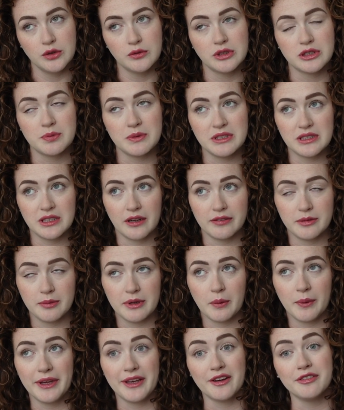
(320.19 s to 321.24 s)
which means I have to be
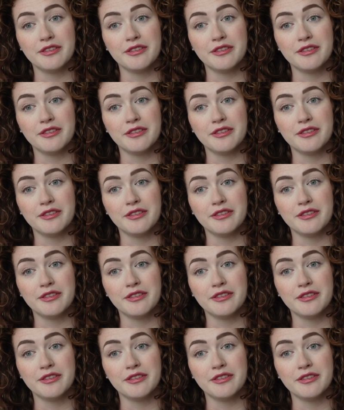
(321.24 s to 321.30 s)
awake at